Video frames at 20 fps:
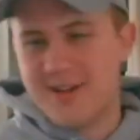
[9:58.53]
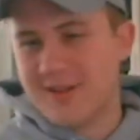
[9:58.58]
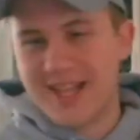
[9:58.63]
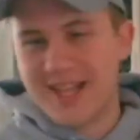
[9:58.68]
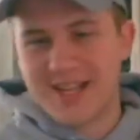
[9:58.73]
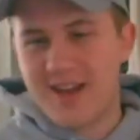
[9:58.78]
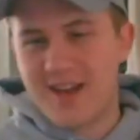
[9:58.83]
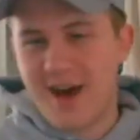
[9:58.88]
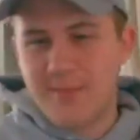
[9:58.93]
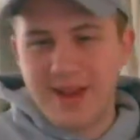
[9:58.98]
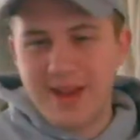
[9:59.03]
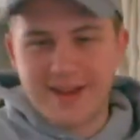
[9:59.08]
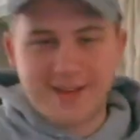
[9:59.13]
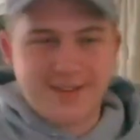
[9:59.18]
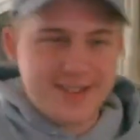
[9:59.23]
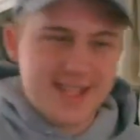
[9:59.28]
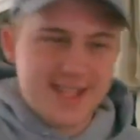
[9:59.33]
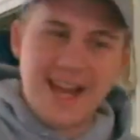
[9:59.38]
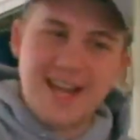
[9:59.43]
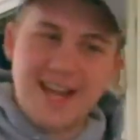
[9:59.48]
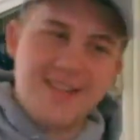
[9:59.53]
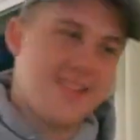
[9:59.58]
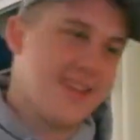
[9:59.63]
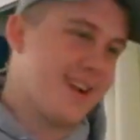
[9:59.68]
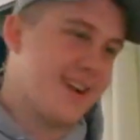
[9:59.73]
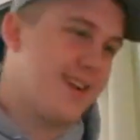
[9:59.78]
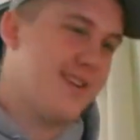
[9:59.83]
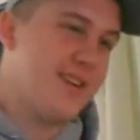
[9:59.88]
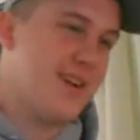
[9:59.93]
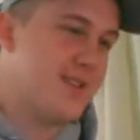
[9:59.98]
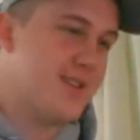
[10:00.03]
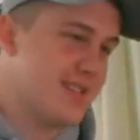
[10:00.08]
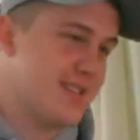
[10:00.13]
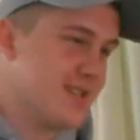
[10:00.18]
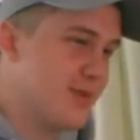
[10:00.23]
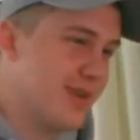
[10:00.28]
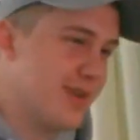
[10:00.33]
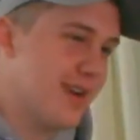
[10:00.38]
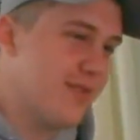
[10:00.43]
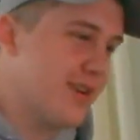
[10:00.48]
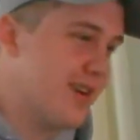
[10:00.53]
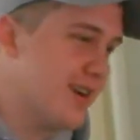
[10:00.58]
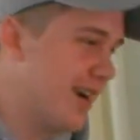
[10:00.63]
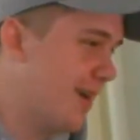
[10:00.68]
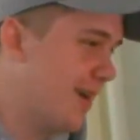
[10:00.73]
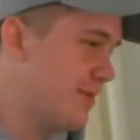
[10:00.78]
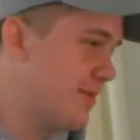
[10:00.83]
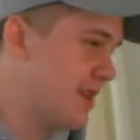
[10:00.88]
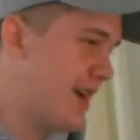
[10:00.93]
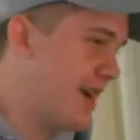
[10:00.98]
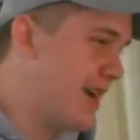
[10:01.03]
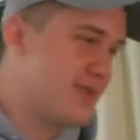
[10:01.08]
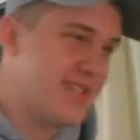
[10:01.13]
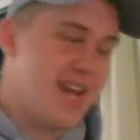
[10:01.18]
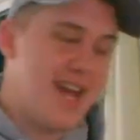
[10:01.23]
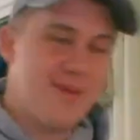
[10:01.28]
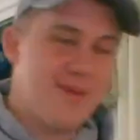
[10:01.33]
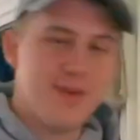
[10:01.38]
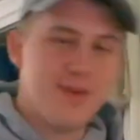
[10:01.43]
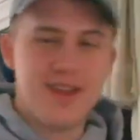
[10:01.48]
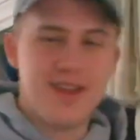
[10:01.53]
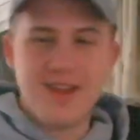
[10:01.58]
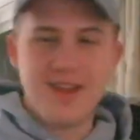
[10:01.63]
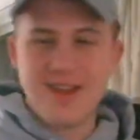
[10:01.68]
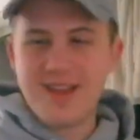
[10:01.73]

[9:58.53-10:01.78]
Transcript: or like not bangers, like anything. I'll listen to whatever. I'm just happy.